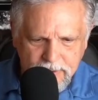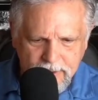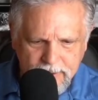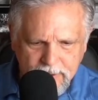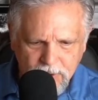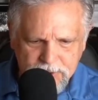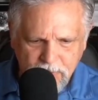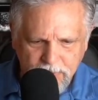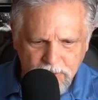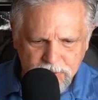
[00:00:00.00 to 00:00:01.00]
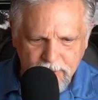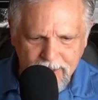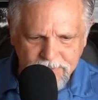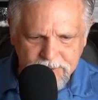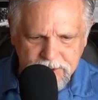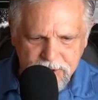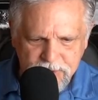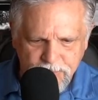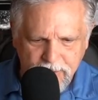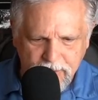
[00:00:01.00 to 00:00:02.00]
And it looks like we also have the
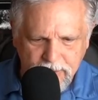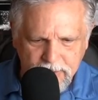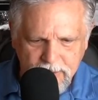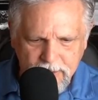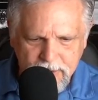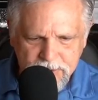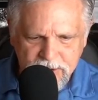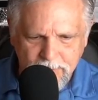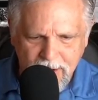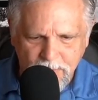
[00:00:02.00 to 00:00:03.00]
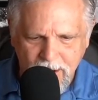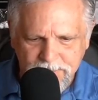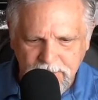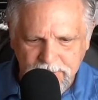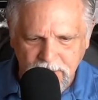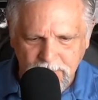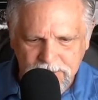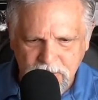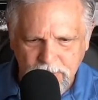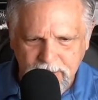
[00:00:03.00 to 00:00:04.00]
Teespring somehow popped in there, but
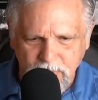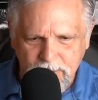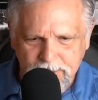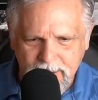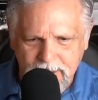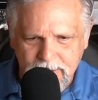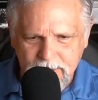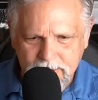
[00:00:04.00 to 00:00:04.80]
let's go ahead and get rid of that.